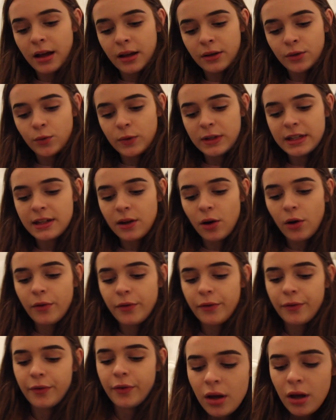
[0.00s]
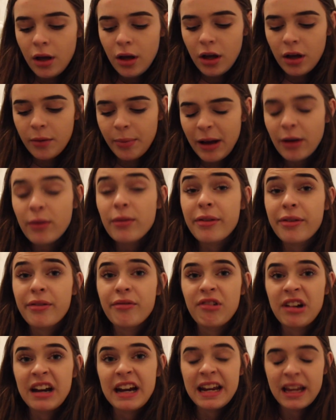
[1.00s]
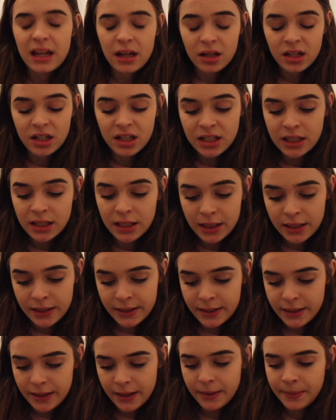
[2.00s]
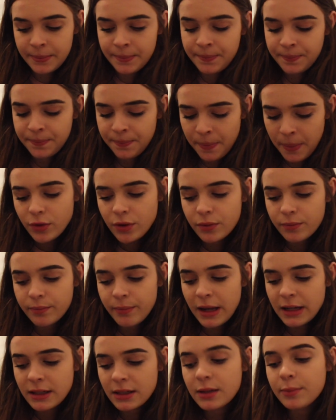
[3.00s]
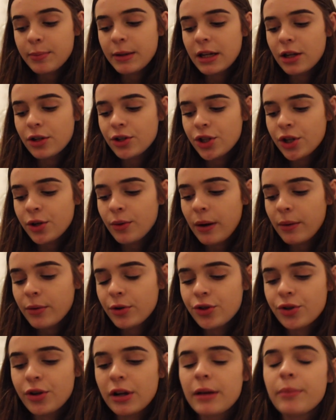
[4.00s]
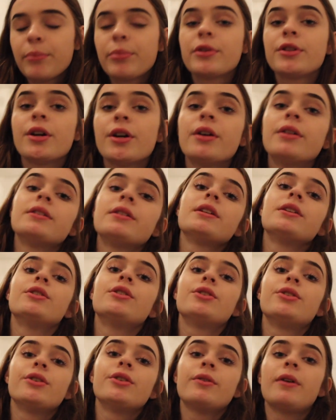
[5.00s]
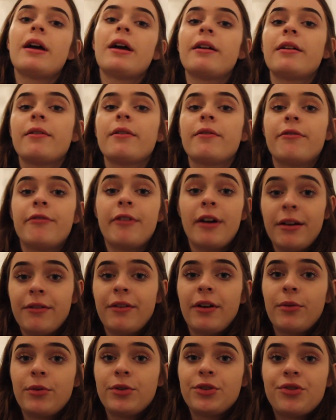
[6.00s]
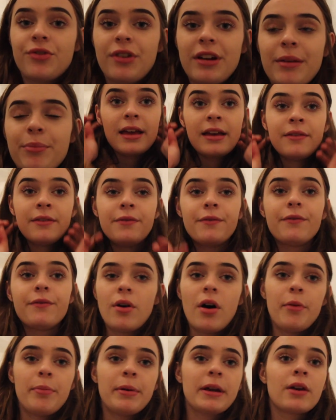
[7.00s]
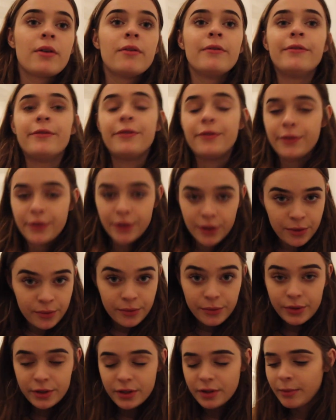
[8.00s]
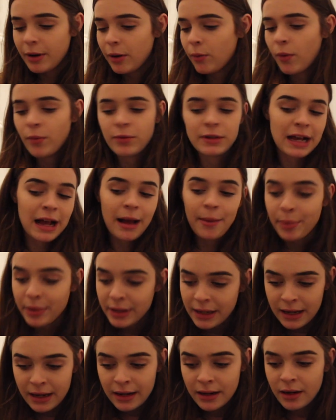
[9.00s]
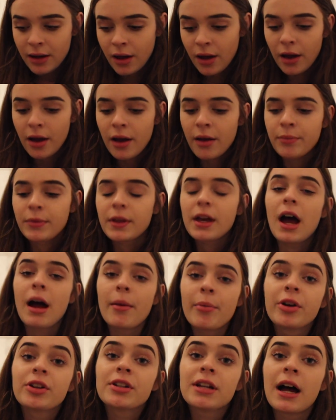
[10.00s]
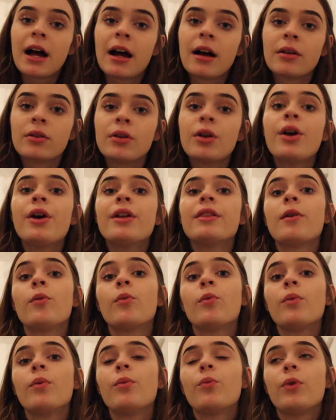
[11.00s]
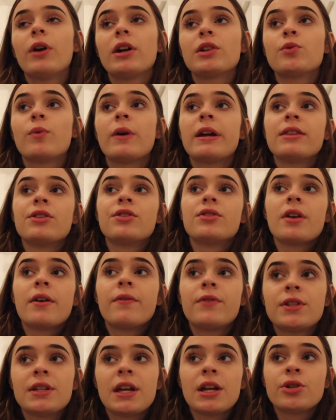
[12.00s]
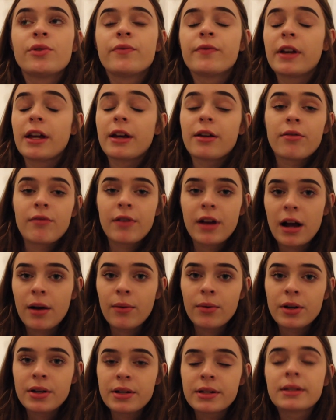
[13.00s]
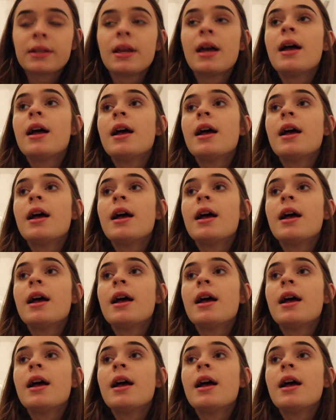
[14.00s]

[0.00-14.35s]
And we set off at about three. and um, it was meant to be a two-hour trip turned into a five-hour trip. If got a bit confused about what was happening. Um, the car broke down, then we had to wait in the service station for like three hours.